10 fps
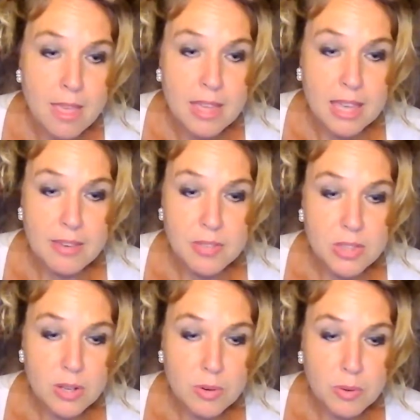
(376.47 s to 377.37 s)
Even
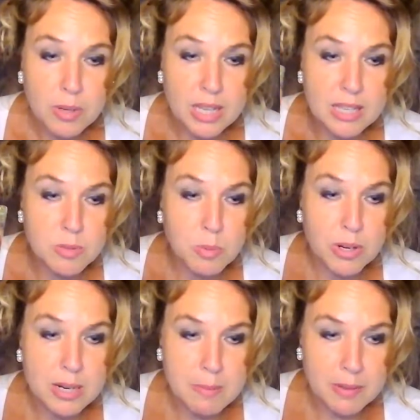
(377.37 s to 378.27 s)
though he's
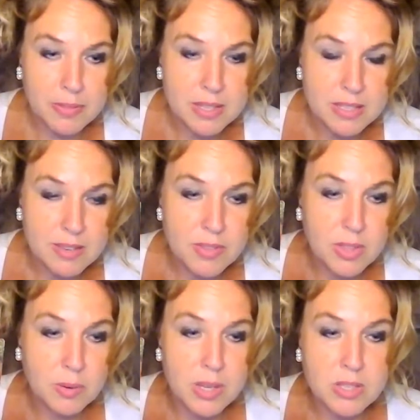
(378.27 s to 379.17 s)
worried about this, even
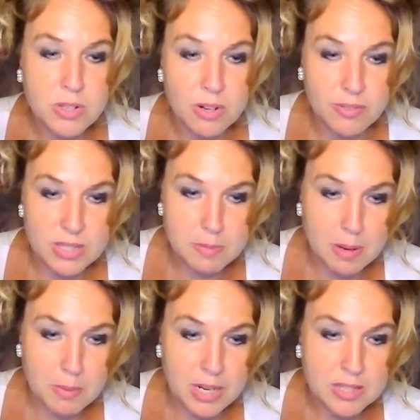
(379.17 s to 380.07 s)
though he's nervous
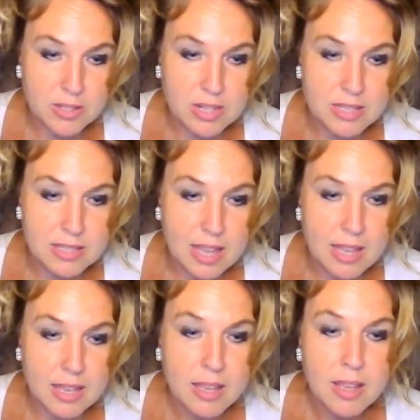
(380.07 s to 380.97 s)
about what he's going to say,